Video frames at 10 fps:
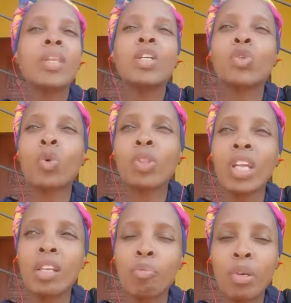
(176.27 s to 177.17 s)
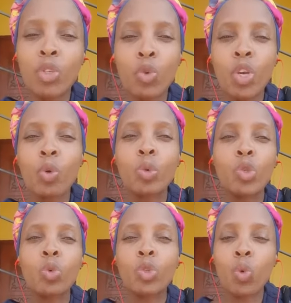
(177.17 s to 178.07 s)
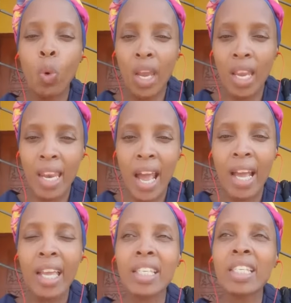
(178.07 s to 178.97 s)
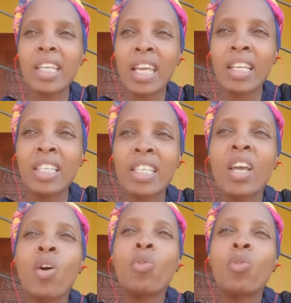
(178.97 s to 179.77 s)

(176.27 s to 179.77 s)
So then it means, okay, we should go to where now as it is.